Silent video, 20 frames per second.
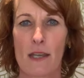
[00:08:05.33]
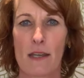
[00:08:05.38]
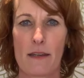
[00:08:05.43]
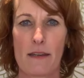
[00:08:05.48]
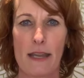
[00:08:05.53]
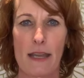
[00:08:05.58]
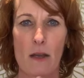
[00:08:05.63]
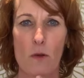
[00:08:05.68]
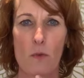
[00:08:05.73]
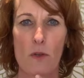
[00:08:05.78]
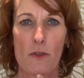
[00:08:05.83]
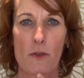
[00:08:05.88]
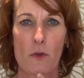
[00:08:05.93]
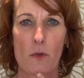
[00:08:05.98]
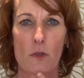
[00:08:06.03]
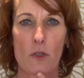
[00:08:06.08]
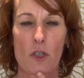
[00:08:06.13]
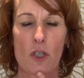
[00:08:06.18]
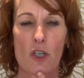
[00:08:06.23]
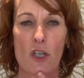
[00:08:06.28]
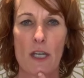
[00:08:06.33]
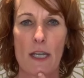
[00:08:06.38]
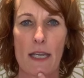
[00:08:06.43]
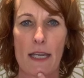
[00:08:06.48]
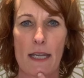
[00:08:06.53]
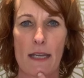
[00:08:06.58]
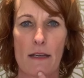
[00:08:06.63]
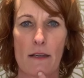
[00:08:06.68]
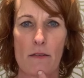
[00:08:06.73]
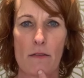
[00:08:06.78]
Now with your
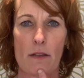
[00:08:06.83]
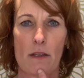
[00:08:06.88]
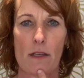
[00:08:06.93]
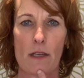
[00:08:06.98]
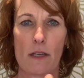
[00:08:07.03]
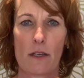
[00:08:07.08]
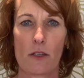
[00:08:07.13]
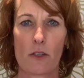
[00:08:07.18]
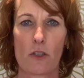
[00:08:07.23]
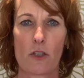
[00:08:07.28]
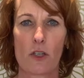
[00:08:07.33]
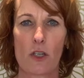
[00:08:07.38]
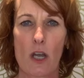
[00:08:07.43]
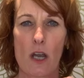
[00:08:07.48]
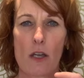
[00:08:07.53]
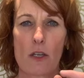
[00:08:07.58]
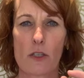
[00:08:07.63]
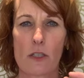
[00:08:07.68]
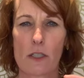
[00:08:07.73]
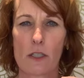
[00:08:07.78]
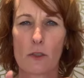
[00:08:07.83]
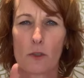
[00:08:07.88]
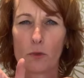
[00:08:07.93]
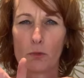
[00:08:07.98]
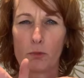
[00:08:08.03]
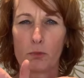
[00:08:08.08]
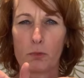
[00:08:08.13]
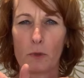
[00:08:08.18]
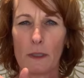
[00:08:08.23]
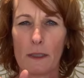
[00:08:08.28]
chin, it's a
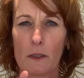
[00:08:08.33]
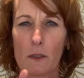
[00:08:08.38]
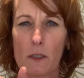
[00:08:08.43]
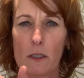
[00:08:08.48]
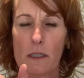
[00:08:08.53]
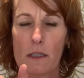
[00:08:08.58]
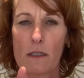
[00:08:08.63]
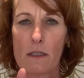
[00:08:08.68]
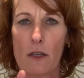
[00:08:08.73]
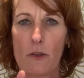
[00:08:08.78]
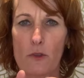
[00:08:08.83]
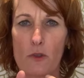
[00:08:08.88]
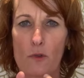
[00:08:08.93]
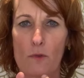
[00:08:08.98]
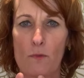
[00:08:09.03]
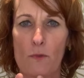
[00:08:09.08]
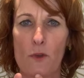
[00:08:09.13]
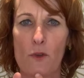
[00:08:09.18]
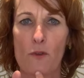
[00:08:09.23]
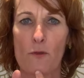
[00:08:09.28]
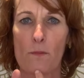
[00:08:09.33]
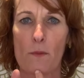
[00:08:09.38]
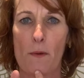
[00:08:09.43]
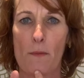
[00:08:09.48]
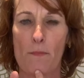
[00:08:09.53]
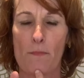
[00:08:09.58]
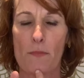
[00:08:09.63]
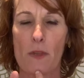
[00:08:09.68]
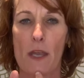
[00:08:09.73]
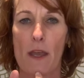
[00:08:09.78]
real subtle
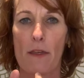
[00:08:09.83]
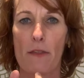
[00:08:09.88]
movement.